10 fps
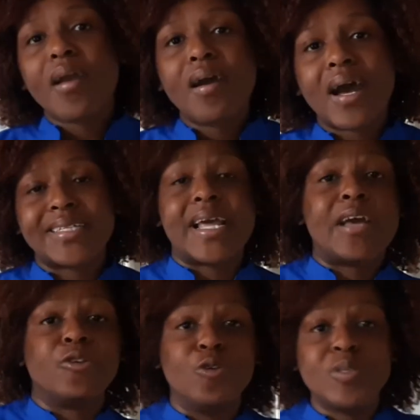are
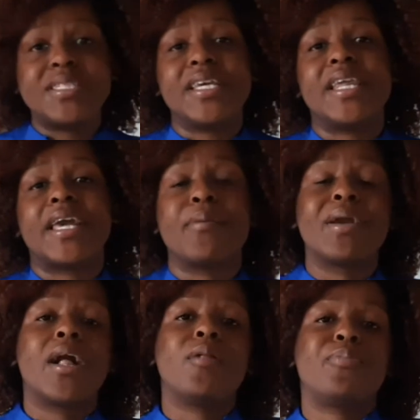used in a
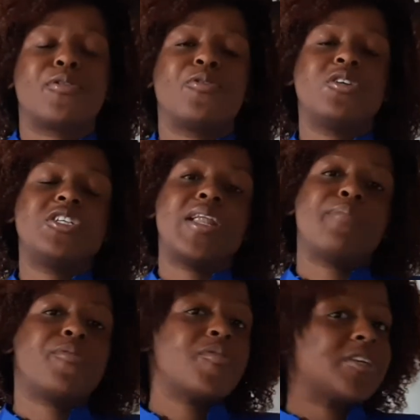chemical pathology
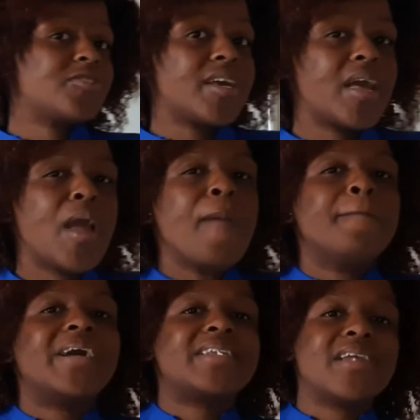laboratory.
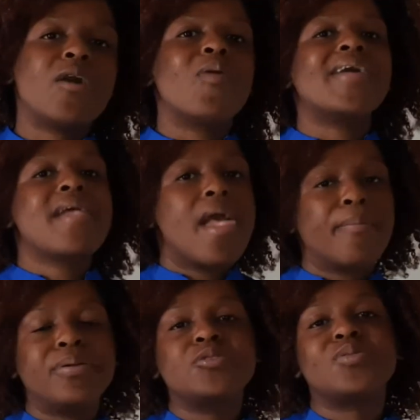But now what
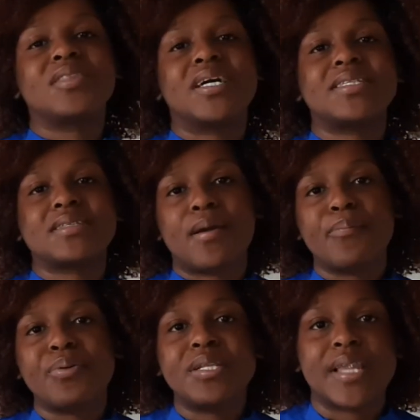happens with that
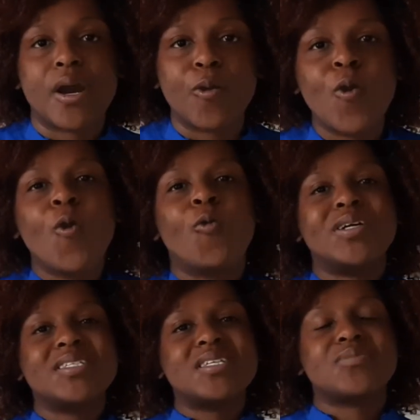sample now
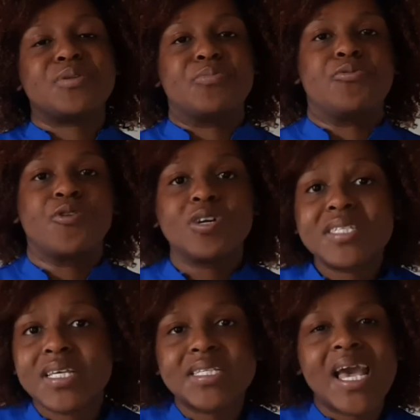once it has been
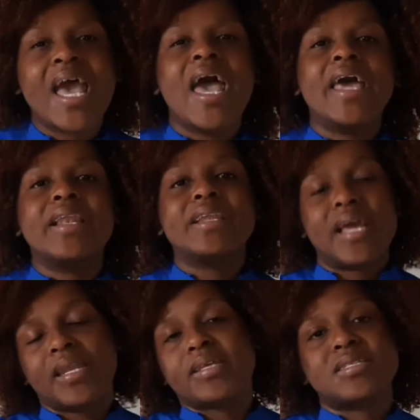processed and
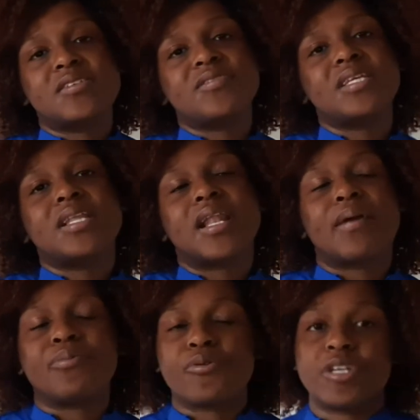received in the
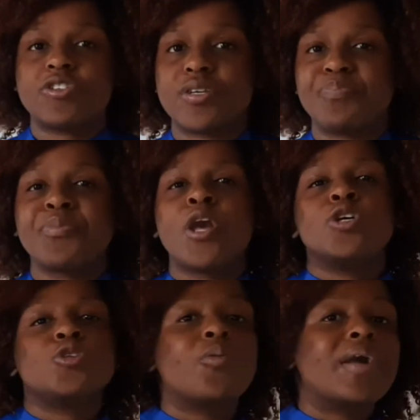laboratory?
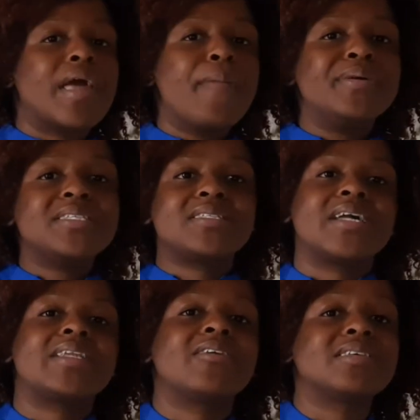So what happens is
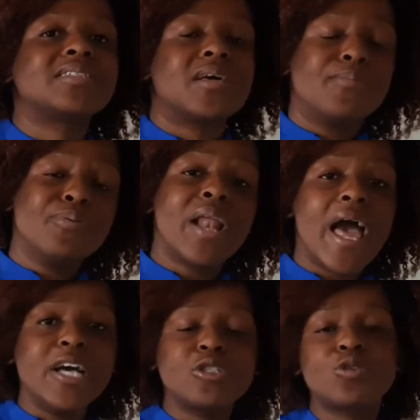that now the sample
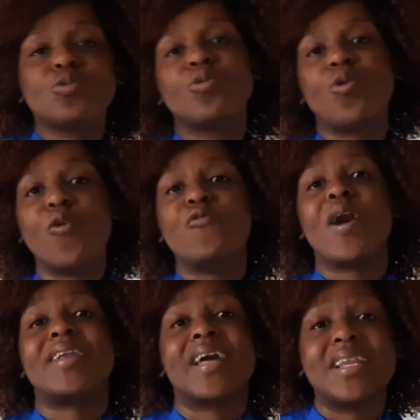has to go for
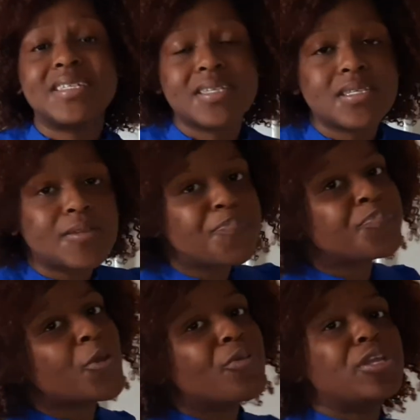analysis.
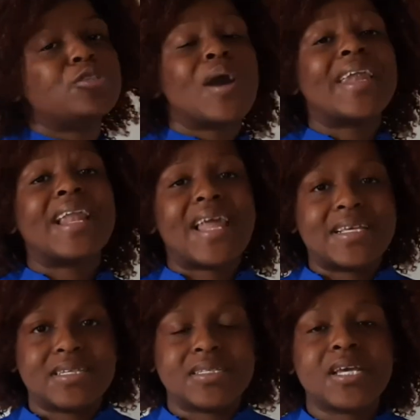We need to
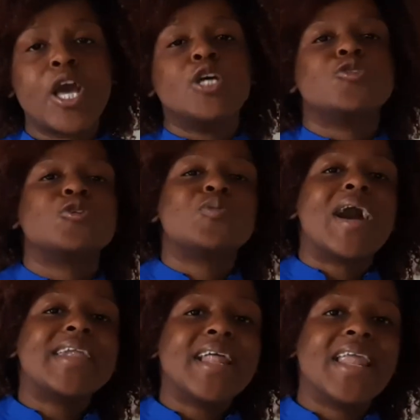analyze it. So to
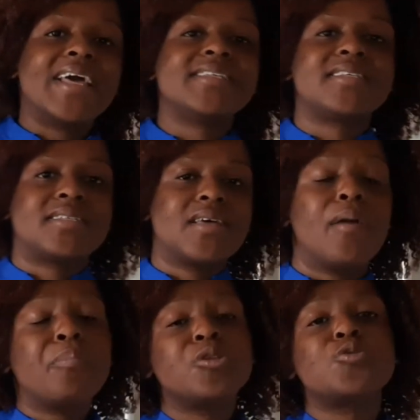analyze the
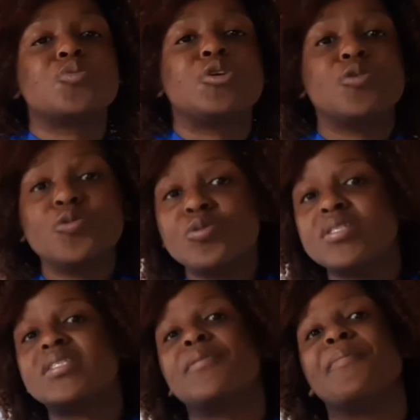samples, we use
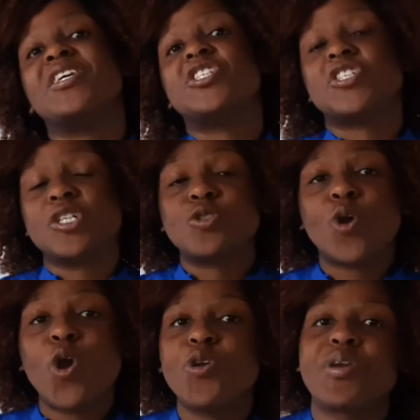the machines,
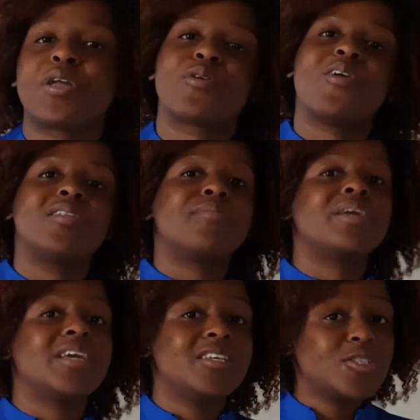or you can call them
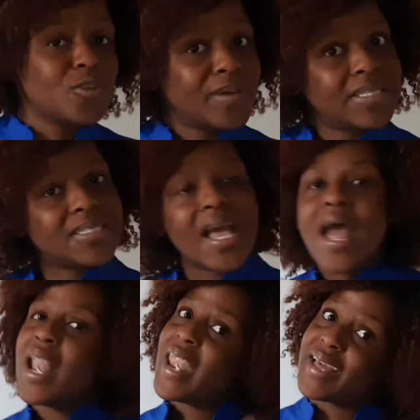instruments,
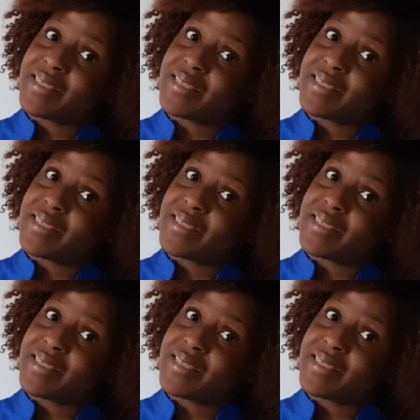like